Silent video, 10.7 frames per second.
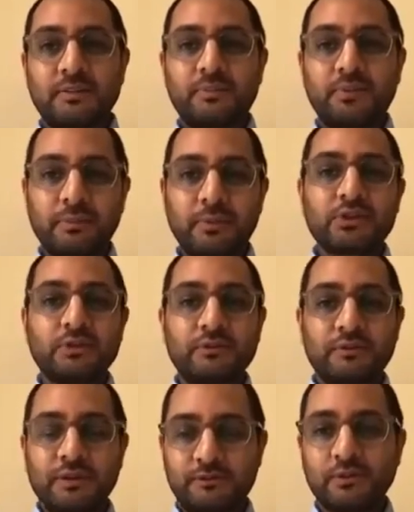pretty much
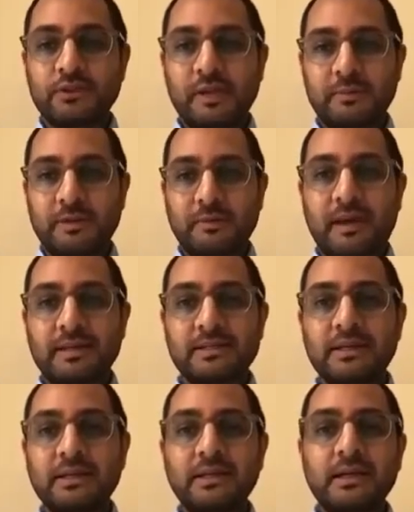in a full-time
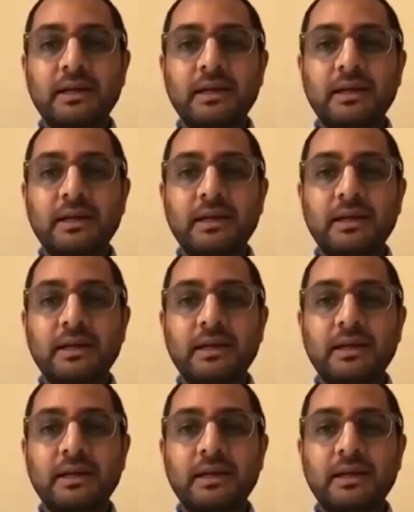capacity,